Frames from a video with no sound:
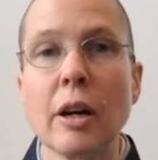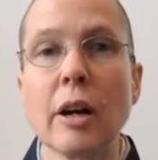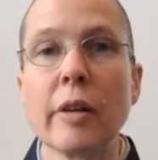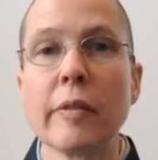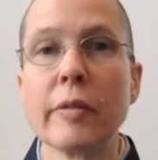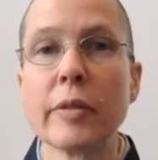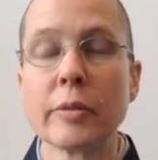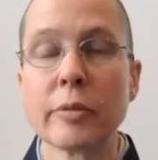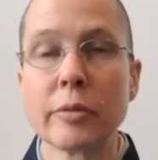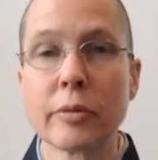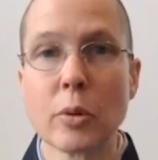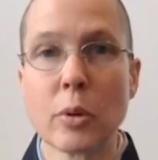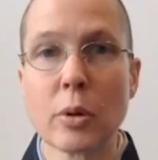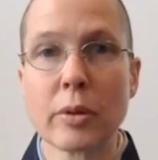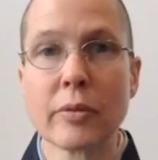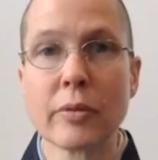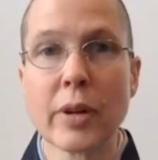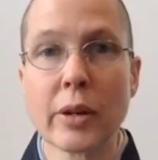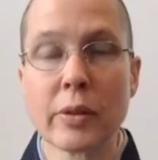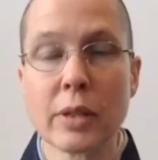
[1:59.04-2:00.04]
of the four
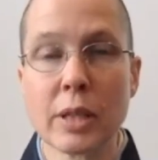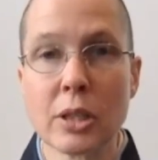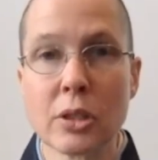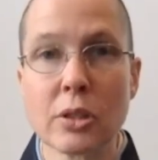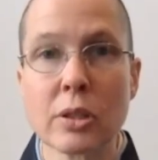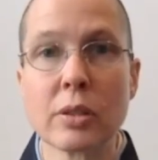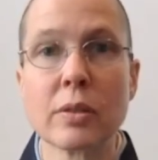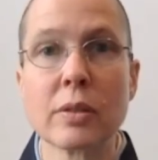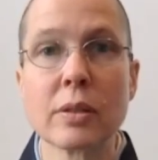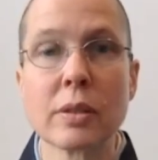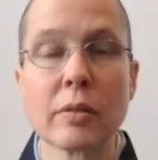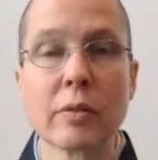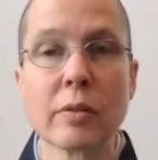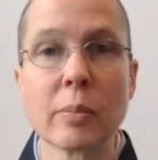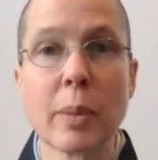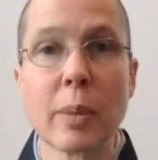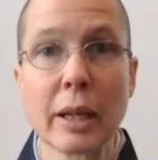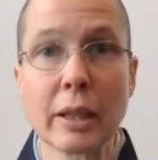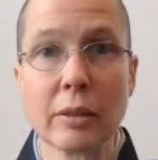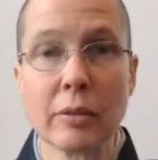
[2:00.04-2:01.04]
foundations of
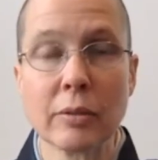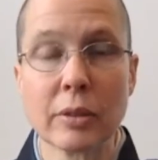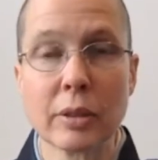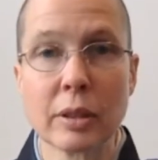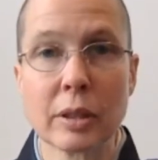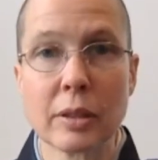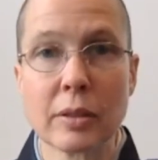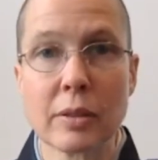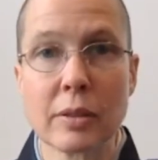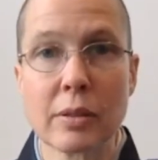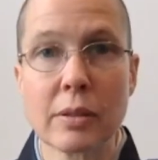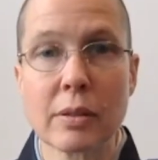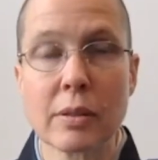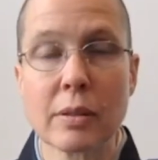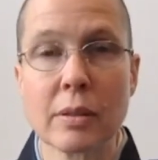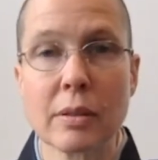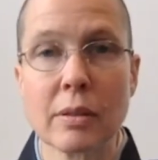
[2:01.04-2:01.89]
mindfulness: